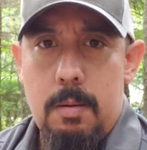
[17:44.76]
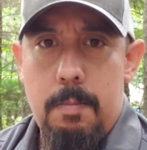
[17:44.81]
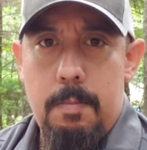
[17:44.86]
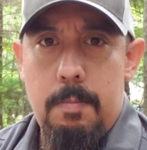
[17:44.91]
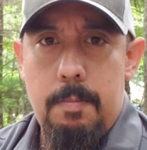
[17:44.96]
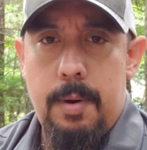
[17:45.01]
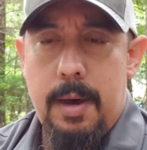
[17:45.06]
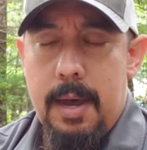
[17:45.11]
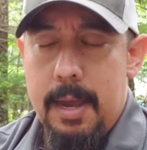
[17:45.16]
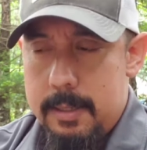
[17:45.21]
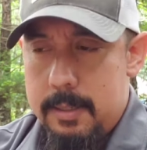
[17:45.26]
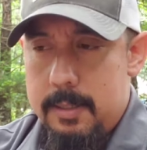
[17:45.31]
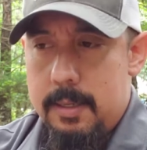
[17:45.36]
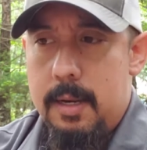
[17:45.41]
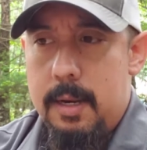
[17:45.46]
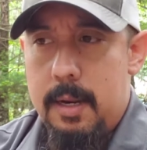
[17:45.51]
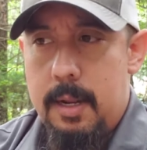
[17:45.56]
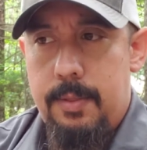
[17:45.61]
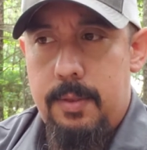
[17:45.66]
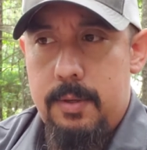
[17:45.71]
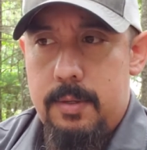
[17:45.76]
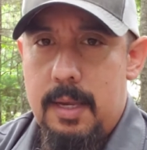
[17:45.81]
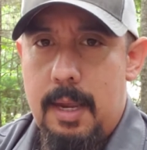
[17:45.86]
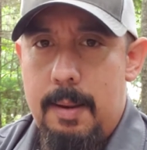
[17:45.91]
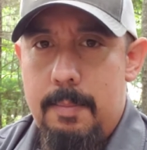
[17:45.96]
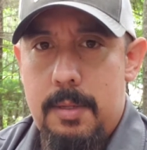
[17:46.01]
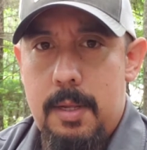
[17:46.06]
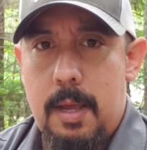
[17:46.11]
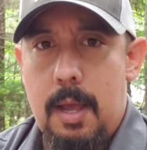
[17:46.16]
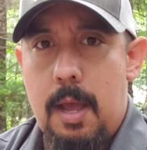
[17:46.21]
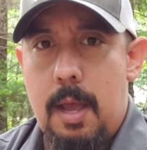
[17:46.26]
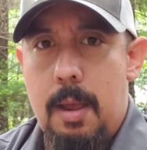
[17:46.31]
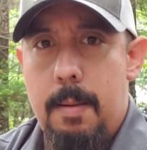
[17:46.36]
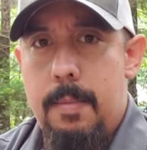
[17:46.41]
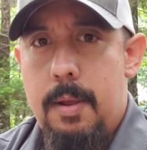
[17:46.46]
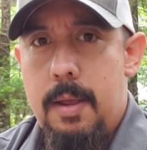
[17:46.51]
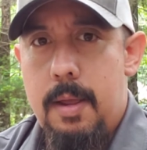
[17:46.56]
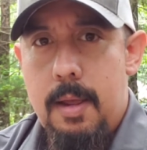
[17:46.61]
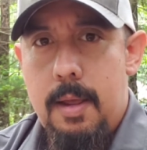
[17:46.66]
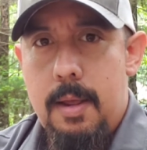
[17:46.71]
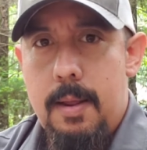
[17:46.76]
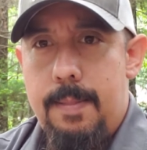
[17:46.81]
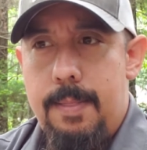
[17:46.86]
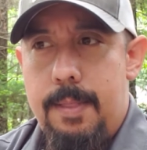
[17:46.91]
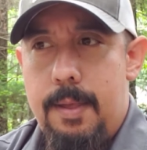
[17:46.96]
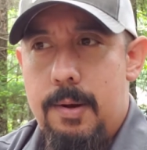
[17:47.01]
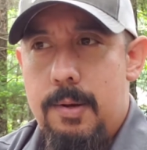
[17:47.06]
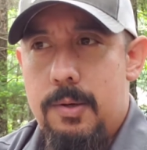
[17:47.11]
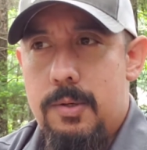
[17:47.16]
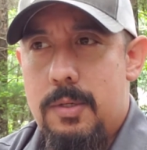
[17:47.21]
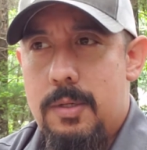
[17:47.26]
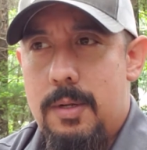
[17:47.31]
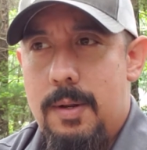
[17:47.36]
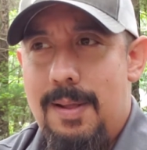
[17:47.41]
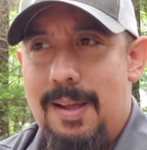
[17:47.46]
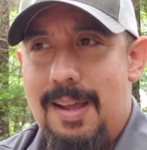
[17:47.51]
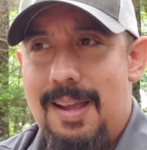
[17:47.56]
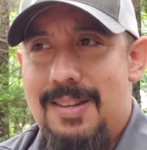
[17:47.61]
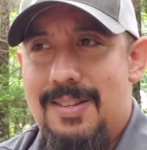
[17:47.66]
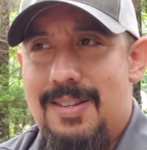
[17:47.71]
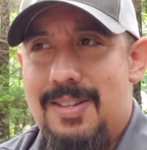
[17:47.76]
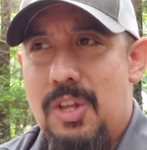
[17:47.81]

But at the same time, it's